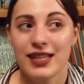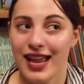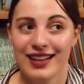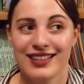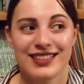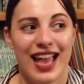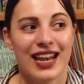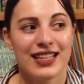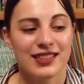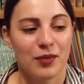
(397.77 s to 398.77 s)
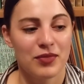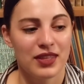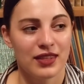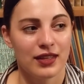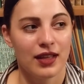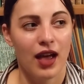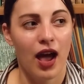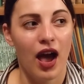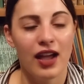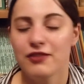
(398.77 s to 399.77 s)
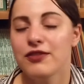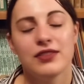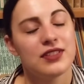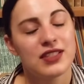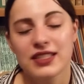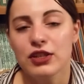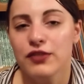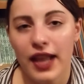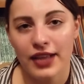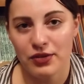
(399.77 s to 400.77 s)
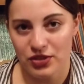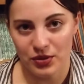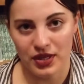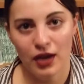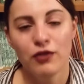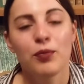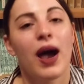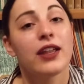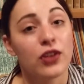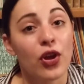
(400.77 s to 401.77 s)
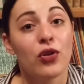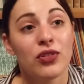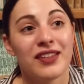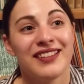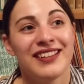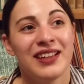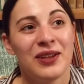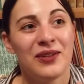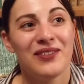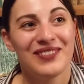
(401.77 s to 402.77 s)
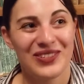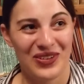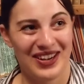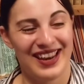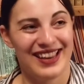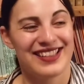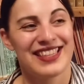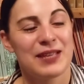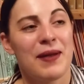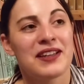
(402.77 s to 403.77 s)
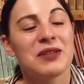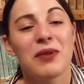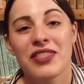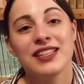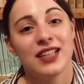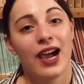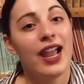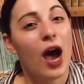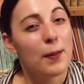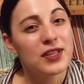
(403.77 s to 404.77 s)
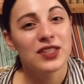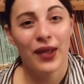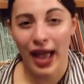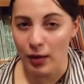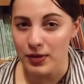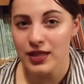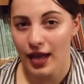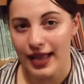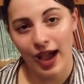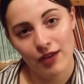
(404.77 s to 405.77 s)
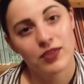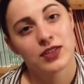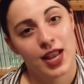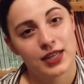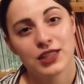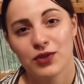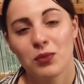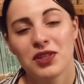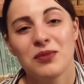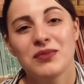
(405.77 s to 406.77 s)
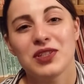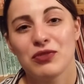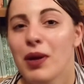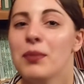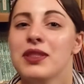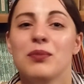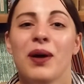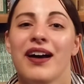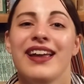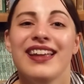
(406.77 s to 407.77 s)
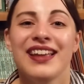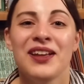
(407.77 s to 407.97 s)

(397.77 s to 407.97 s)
nanas, and it's something that I still feel like I don't do enough, but I know that, not that I think about it when they die, I'll be so happy that I have those letters from them to remember them by.